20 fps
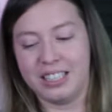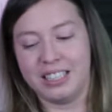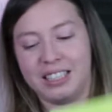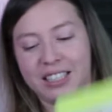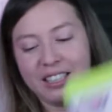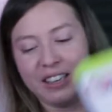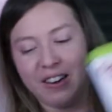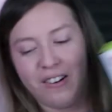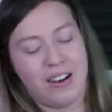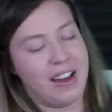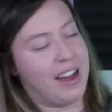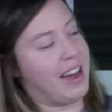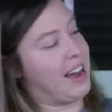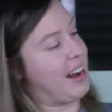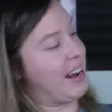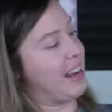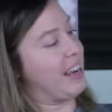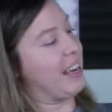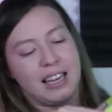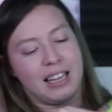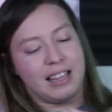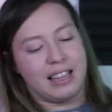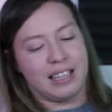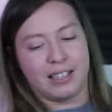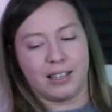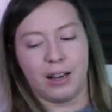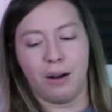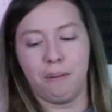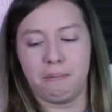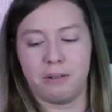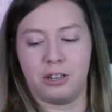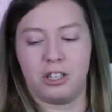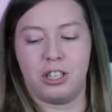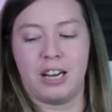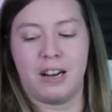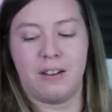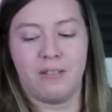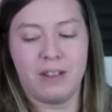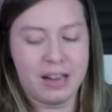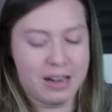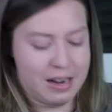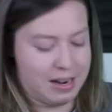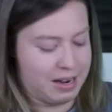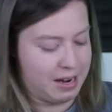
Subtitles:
just go ahead and get this open, shall we?